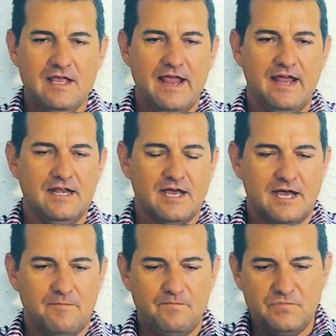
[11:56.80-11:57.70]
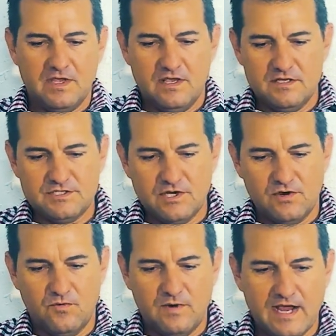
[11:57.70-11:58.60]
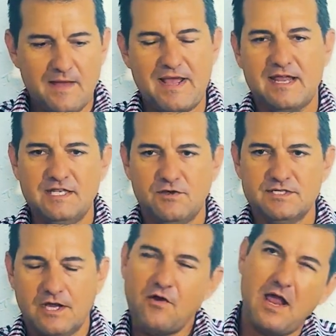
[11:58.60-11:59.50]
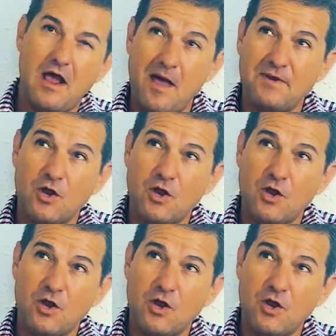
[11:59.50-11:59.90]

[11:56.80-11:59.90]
And so when I got back into it, I was like, okay, I'm going to